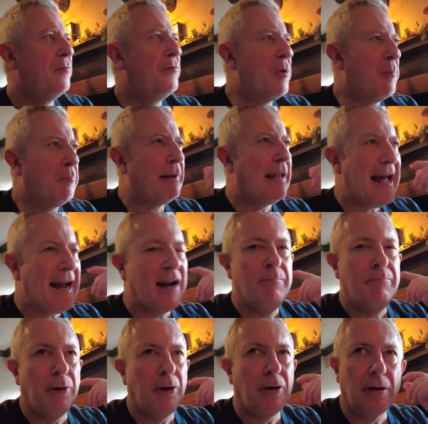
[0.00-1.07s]
The Black
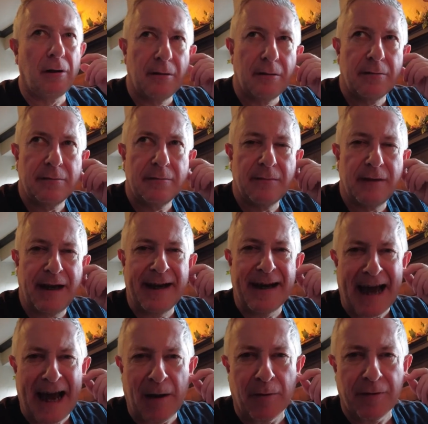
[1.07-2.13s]
Bull in
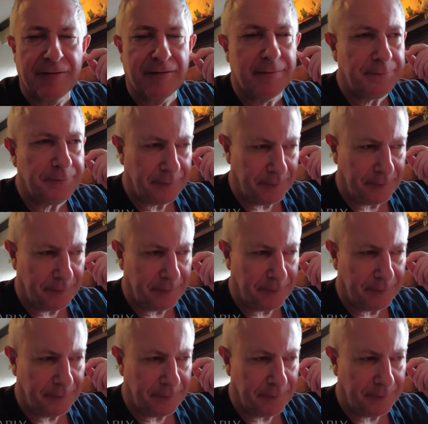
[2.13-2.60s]
Haworth.